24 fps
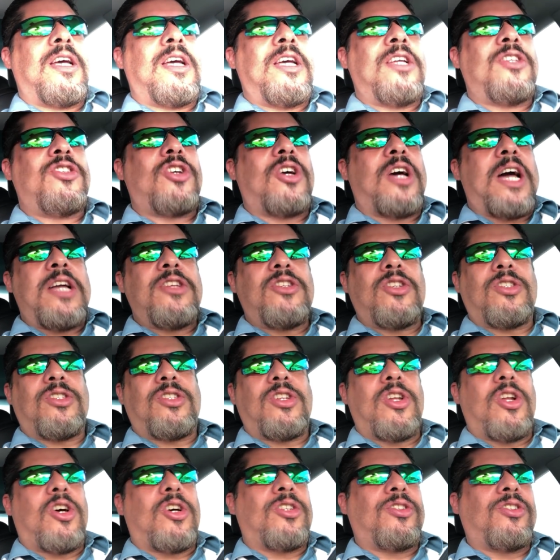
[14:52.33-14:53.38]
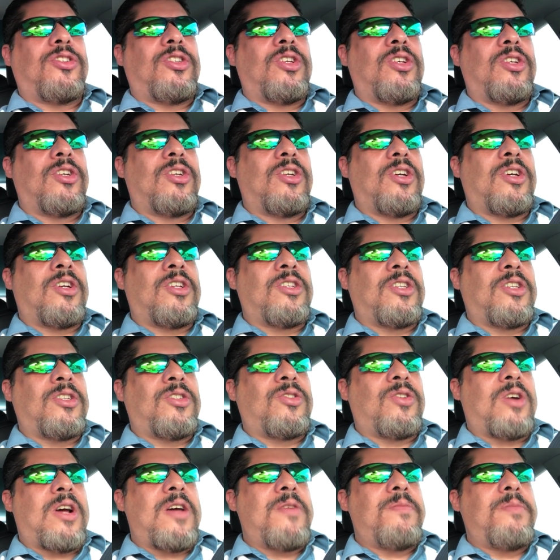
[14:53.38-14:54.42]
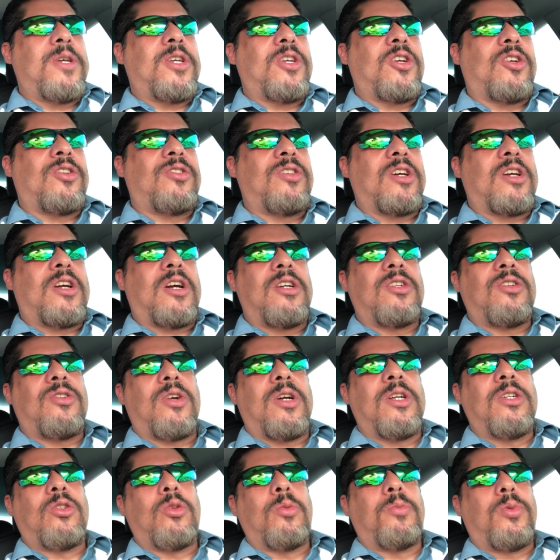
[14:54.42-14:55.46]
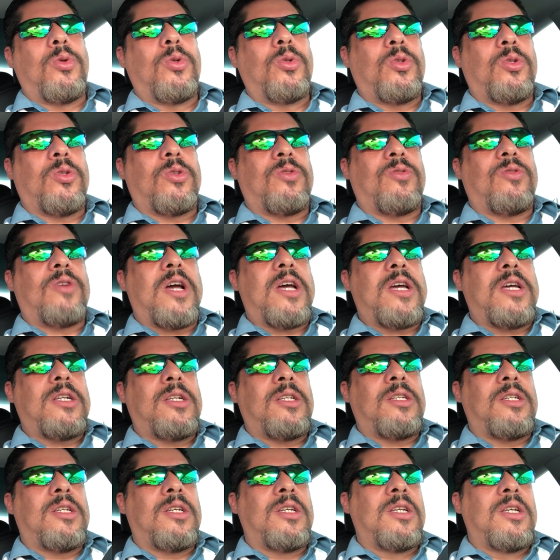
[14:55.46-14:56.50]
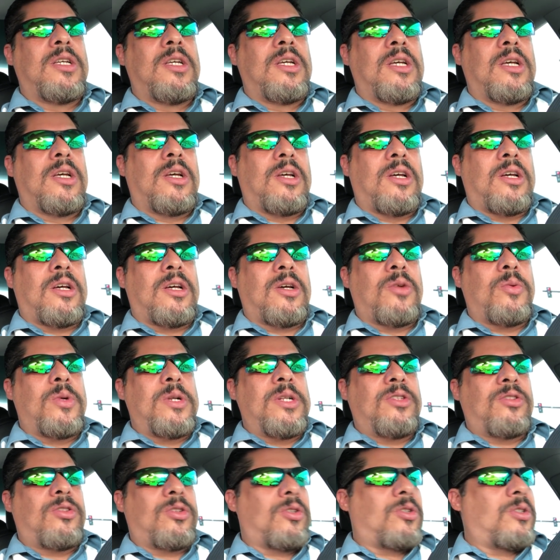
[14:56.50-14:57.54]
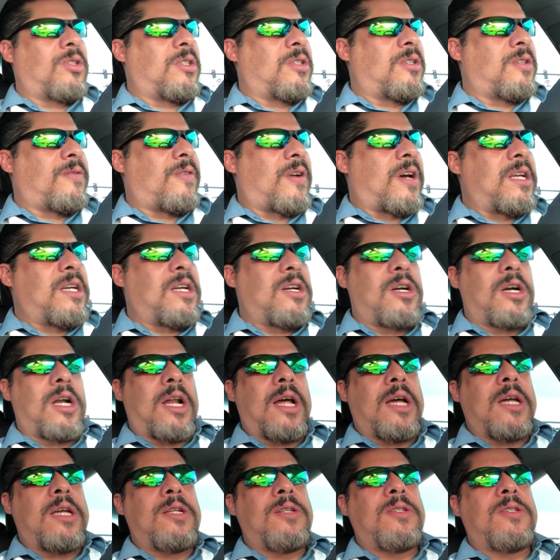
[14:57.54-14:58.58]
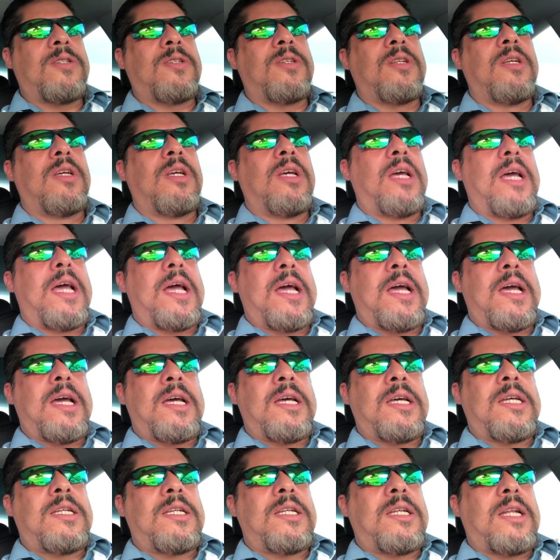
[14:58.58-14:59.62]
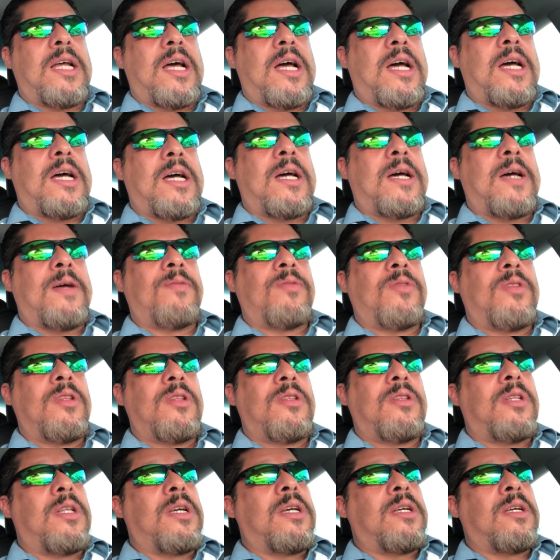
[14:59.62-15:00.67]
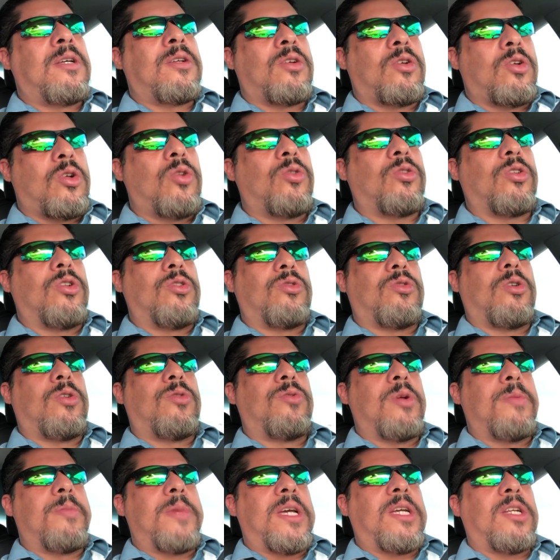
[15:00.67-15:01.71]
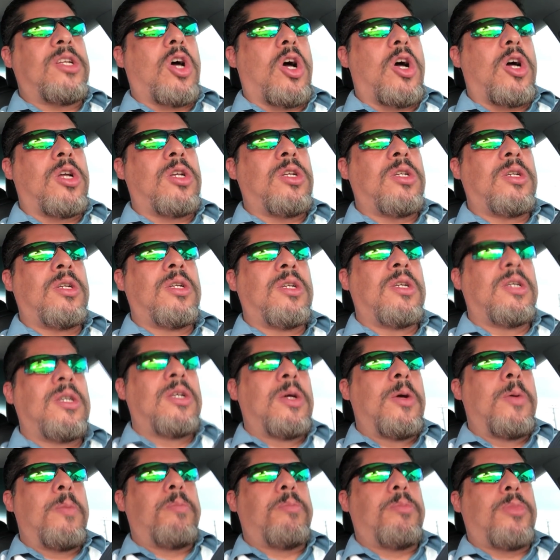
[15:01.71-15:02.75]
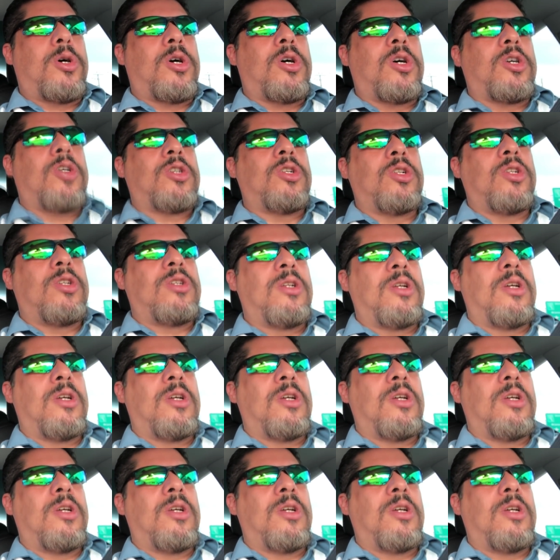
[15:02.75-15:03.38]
if I just lost the drive because the car tried to pull to the right when it saw the divider lines, and the cruise control remained on, but